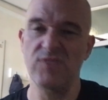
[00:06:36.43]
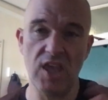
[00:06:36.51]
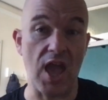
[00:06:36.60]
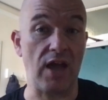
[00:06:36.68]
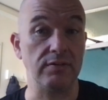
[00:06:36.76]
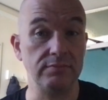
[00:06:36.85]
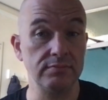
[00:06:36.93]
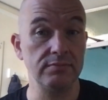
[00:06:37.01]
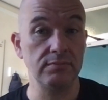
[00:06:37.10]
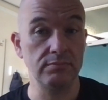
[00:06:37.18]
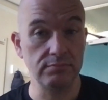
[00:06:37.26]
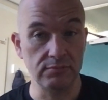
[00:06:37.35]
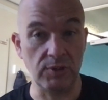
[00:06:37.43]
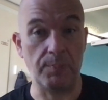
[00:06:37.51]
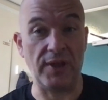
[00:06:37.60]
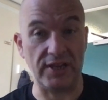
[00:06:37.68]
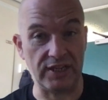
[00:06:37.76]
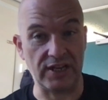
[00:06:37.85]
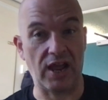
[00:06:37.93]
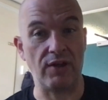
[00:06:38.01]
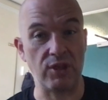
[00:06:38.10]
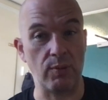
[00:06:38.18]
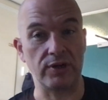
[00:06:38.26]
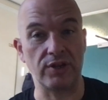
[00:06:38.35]
Yeah, depending on how
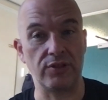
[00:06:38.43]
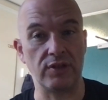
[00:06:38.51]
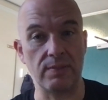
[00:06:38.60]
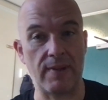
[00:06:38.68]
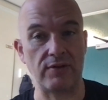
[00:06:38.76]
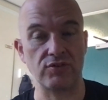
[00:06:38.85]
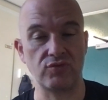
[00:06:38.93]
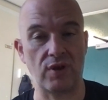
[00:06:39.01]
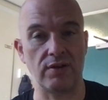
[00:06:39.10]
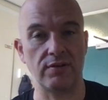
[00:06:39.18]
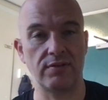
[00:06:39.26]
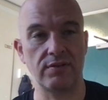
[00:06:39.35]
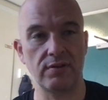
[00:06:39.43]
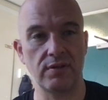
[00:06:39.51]
you want to think about strength.